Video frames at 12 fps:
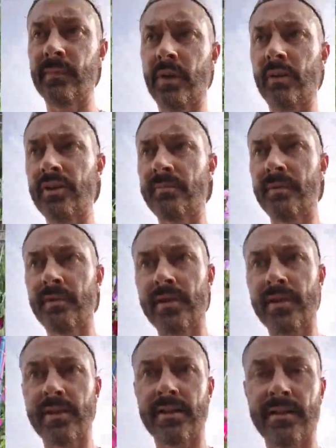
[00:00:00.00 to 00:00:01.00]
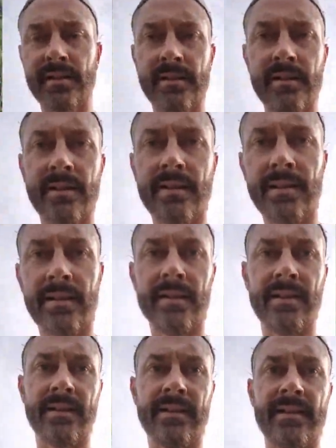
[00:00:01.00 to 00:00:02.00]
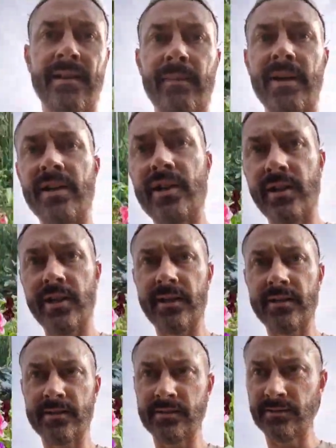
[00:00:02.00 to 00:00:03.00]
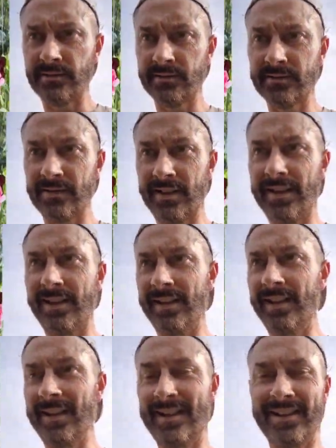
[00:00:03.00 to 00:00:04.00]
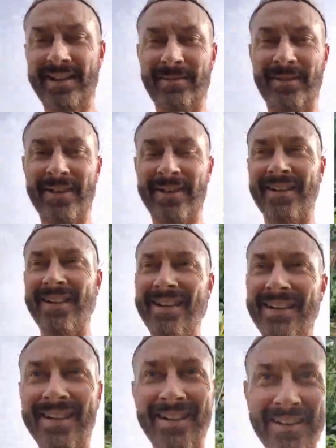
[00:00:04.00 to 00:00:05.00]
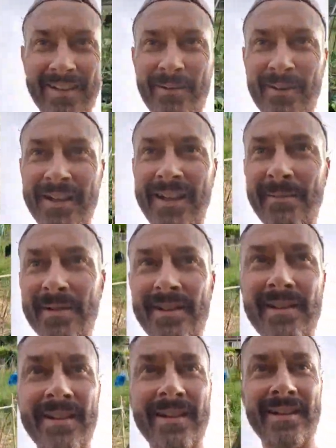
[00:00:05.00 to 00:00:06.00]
cosmos, nemesia. Check me out. I know all the names, don't I?